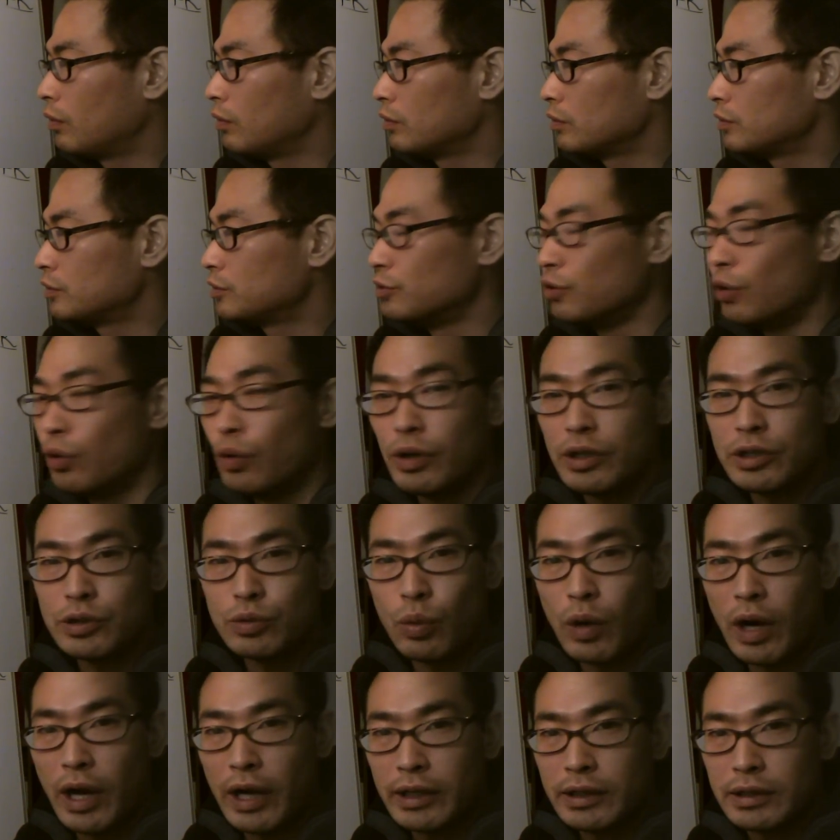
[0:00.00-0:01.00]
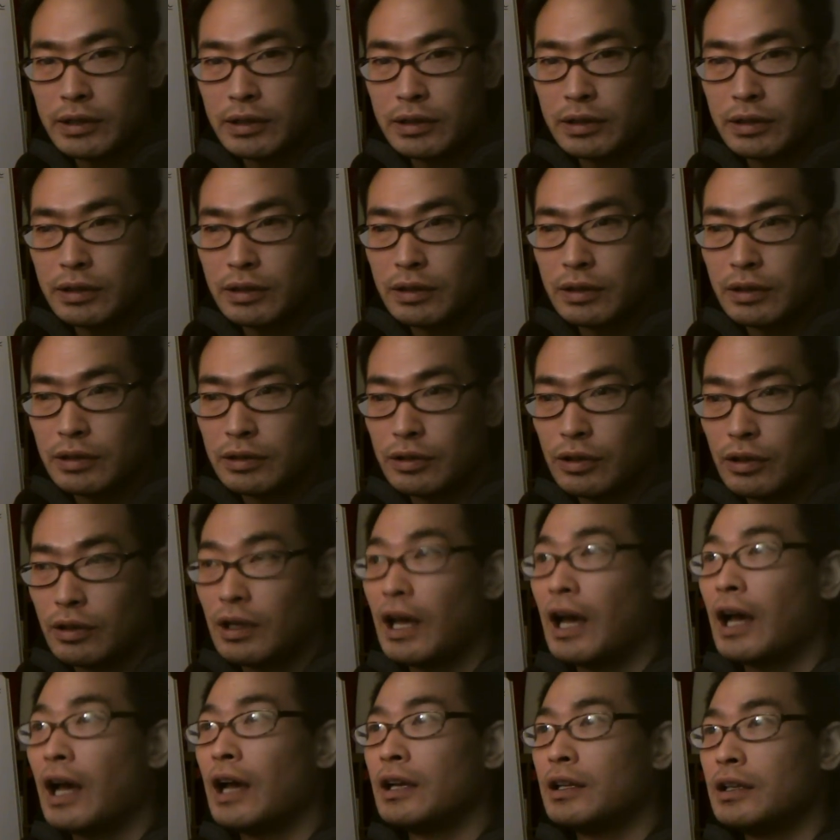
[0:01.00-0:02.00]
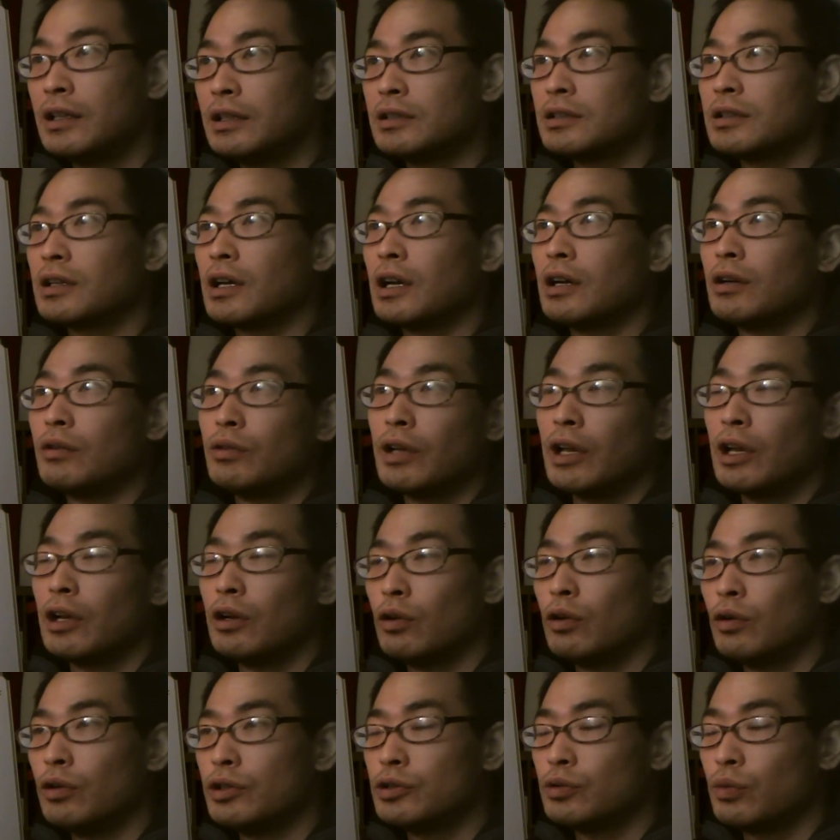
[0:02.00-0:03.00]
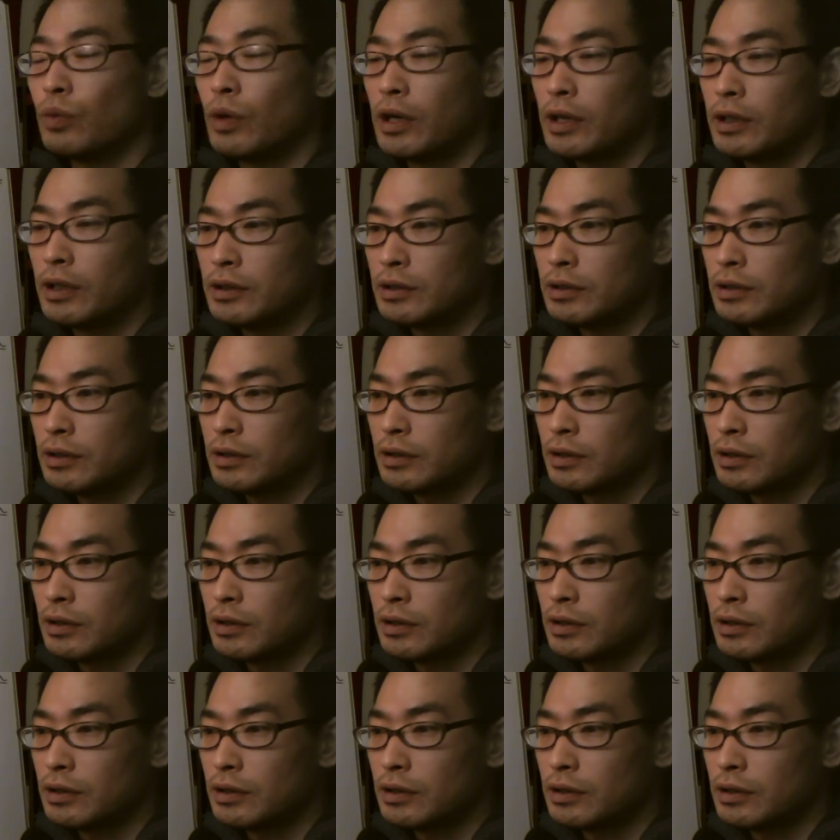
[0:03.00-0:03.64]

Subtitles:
snow is white. The light is kind of yellowish white,